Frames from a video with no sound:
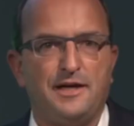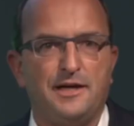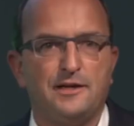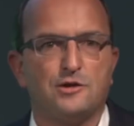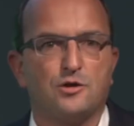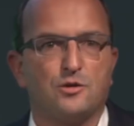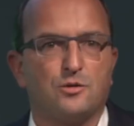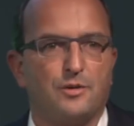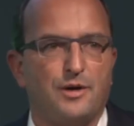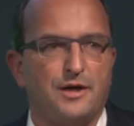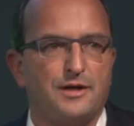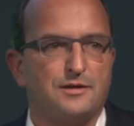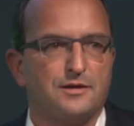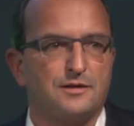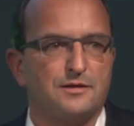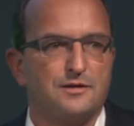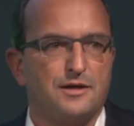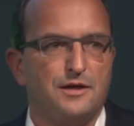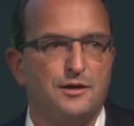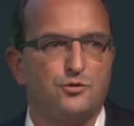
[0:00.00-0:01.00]

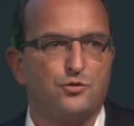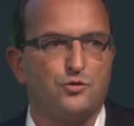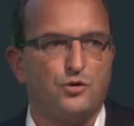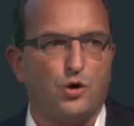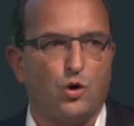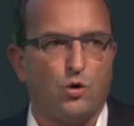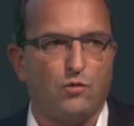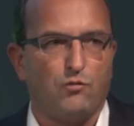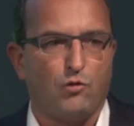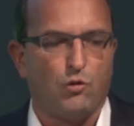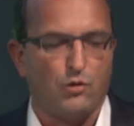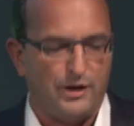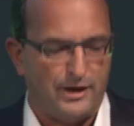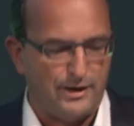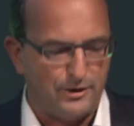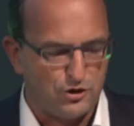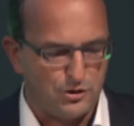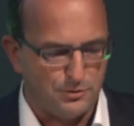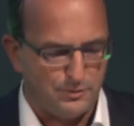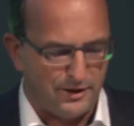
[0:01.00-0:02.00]
integrated into the overall
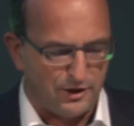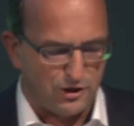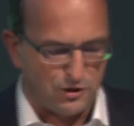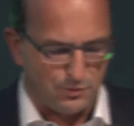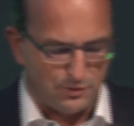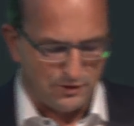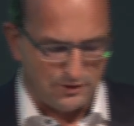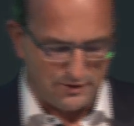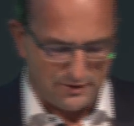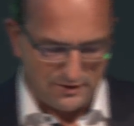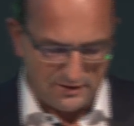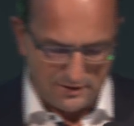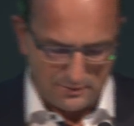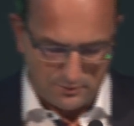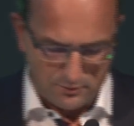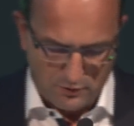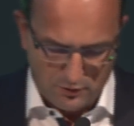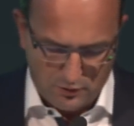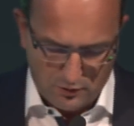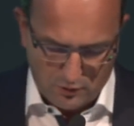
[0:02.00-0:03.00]
energy management
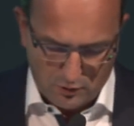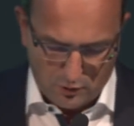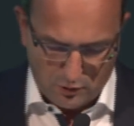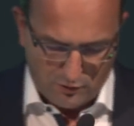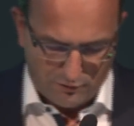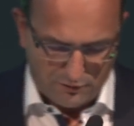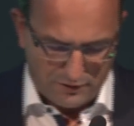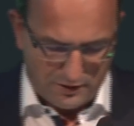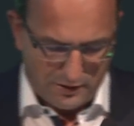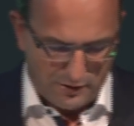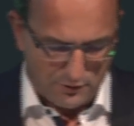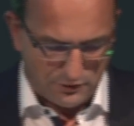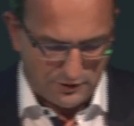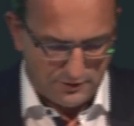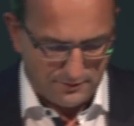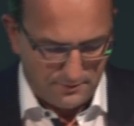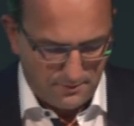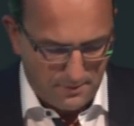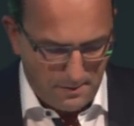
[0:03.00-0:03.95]
system of the house.